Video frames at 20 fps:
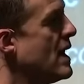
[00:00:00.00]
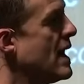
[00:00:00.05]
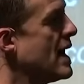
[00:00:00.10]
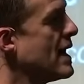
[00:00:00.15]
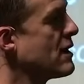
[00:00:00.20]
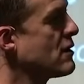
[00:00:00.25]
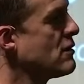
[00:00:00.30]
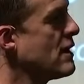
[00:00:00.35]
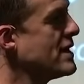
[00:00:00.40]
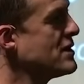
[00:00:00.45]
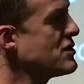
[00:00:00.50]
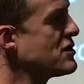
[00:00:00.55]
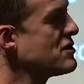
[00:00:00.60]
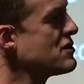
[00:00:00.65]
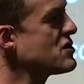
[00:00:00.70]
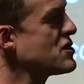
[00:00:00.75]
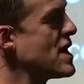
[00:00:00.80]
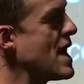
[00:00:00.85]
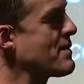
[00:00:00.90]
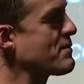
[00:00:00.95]
And in
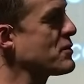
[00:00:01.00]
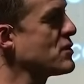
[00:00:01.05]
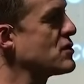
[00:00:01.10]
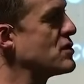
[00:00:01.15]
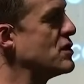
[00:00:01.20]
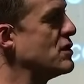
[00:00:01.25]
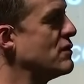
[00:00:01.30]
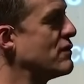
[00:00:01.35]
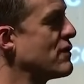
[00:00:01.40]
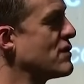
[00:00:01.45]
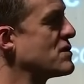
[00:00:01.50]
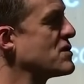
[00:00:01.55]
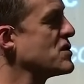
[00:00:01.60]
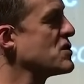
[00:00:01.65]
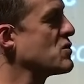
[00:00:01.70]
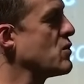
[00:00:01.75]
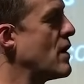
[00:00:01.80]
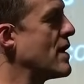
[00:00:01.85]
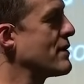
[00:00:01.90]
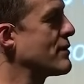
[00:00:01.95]
Galatians chapter 2,
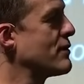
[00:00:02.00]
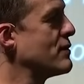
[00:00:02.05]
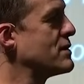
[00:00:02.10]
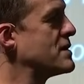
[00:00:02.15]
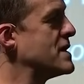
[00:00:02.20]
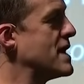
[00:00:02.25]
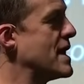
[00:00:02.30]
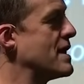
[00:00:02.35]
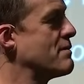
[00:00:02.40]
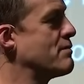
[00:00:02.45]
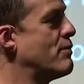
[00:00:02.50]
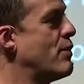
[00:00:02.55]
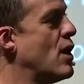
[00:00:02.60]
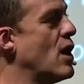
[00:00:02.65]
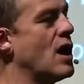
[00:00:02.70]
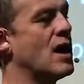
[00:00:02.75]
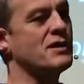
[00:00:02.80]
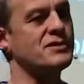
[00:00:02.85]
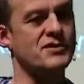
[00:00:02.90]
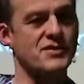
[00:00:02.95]
verses 1 through 10,
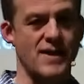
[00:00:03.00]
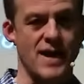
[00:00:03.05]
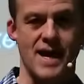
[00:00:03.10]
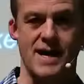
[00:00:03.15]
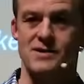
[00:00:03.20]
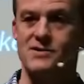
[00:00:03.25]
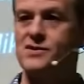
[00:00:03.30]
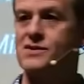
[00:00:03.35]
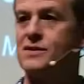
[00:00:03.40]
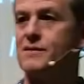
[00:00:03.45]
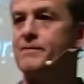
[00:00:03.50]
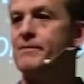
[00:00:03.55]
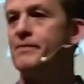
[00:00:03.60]
Paul says